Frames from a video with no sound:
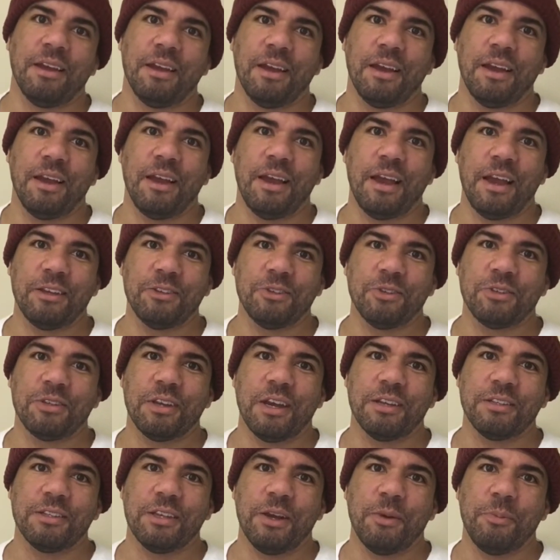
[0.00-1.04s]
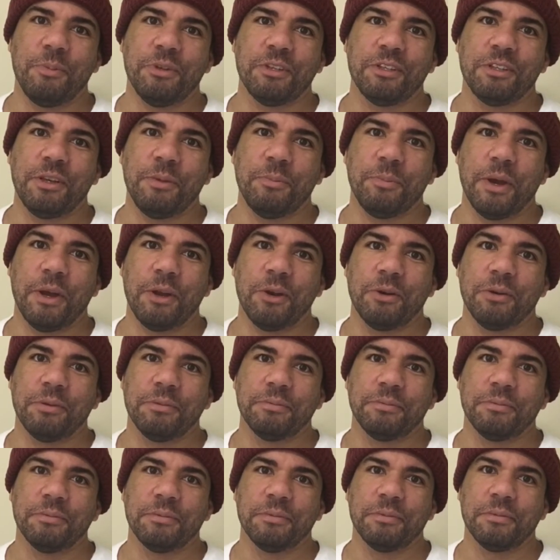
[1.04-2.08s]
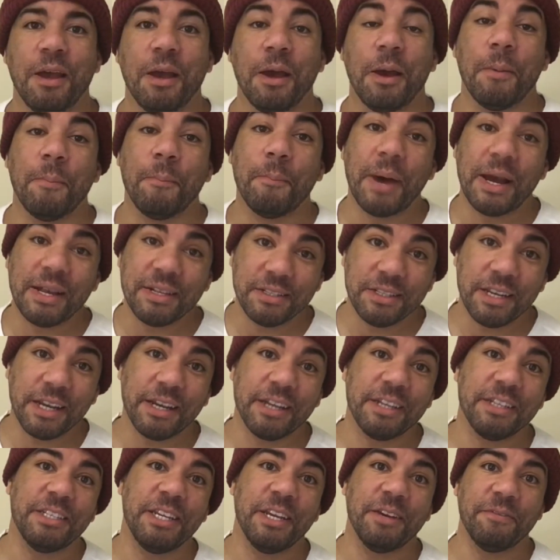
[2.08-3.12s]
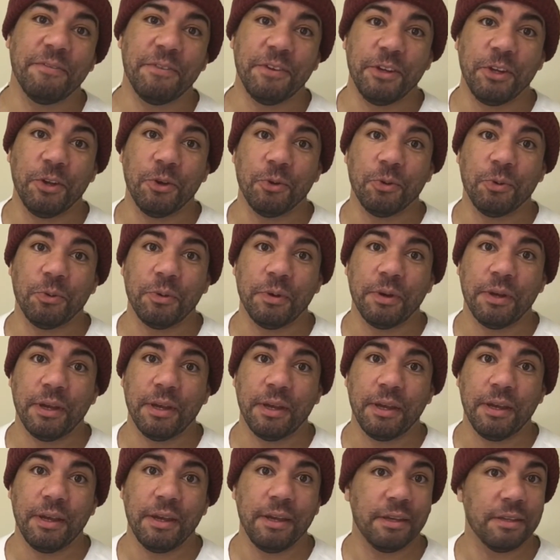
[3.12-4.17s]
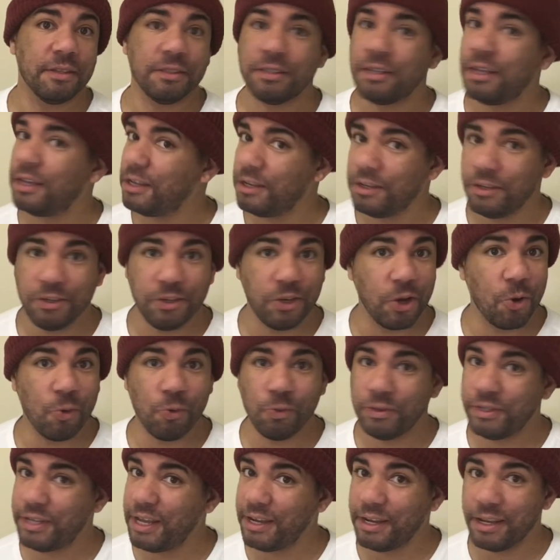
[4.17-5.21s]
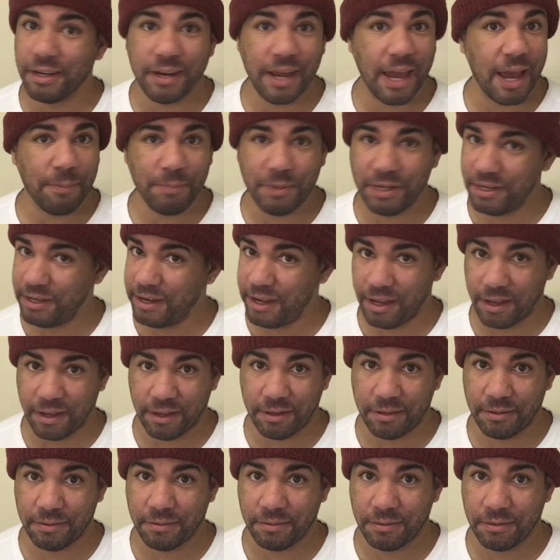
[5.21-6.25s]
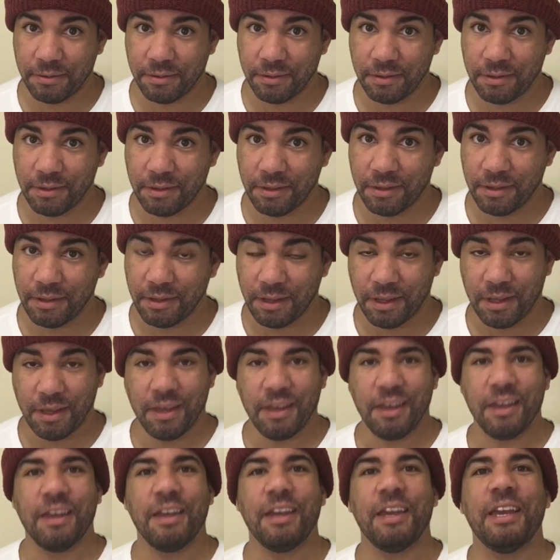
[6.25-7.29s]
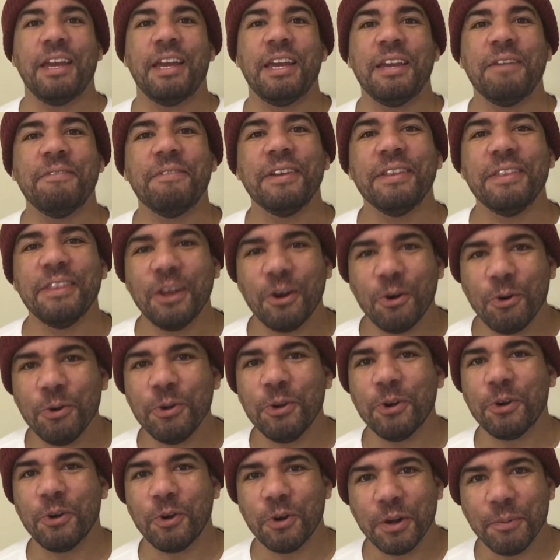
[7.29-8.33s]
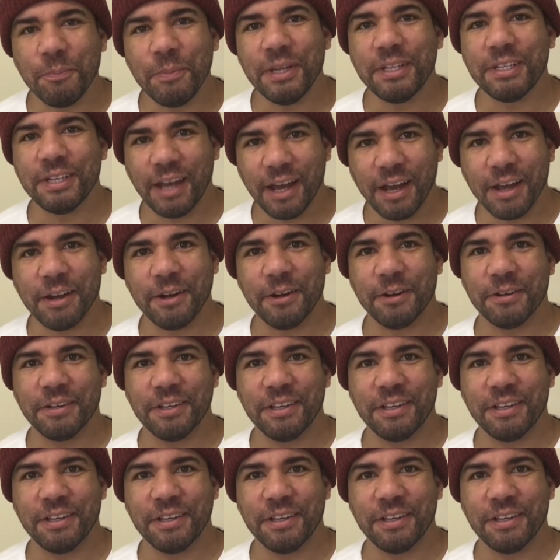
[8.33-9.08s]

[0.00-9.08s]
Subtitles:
Exercise will help you sleep better. My second tip for you is don't take a nap today. Even though you're going to be tired.